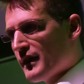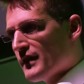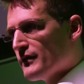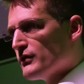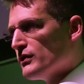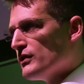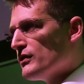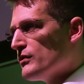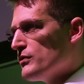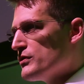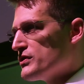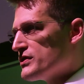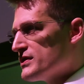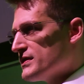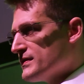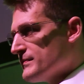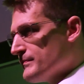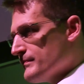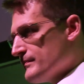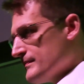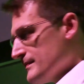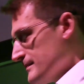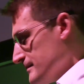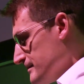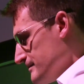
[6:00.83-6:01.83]
evolution,
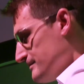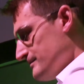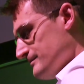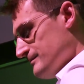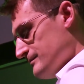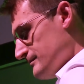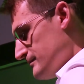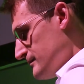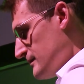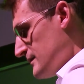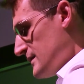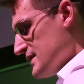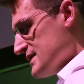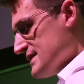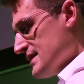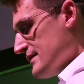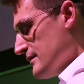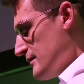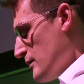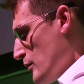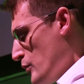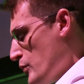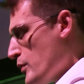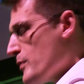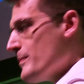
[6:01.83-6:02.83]
so
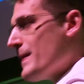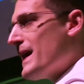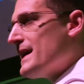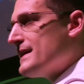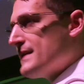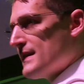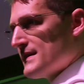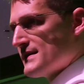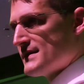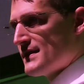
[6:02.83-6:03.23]
we made that